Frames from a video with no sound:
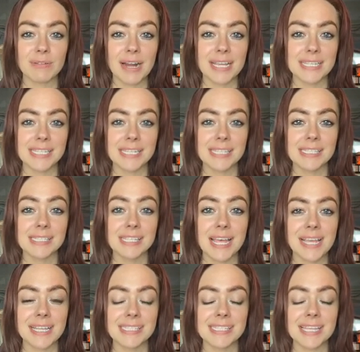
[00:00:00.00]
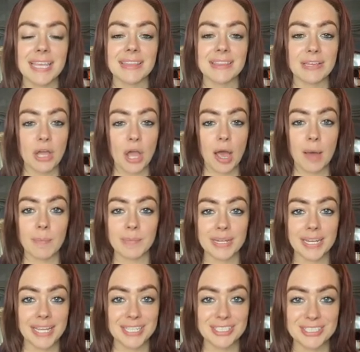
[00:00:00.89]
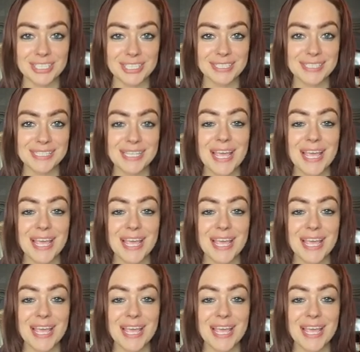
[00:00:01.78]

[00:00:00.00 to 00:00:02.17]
rising signs and the combinations.